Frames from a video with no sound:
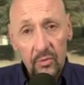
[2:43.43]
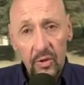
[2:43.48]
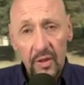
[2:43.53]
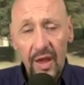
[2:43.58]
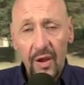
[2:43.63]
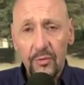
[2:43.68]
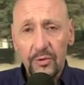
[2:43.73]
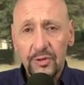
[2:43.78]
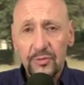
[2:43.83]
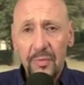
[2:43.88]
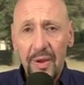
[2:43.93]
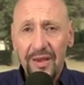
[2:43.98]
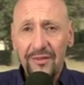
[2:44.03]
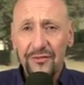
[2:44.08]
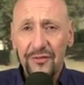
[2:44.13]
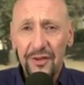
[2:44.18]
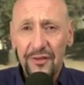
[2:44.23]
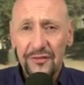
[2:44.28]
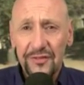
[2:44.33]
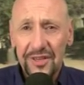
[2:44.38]
Well, that was
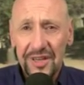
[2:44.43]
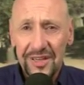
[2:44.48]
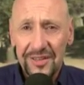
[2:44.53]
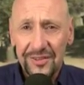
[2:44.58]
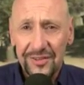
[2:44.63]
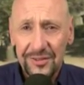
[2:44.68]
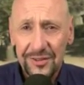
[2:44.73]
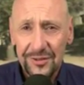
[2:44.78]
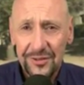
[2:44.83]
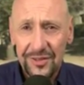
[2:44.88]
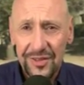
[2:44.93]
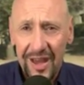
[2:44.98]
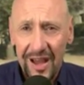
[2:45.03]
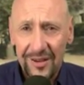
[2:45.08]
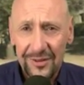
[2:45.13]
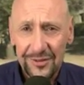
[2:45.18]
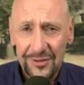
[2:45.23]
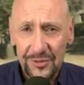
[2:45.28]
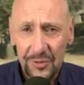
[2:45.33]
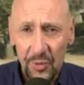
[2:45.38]
May 15th,
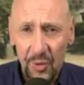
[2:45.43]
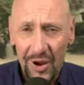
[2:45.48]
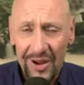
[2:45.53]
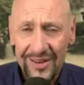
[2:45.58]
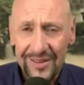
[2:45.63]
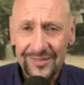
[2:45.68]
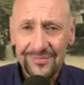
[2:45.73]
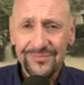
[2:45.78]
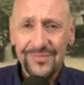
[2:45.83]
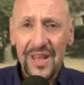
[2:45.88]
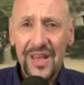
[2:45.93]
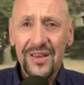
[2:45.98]
2001.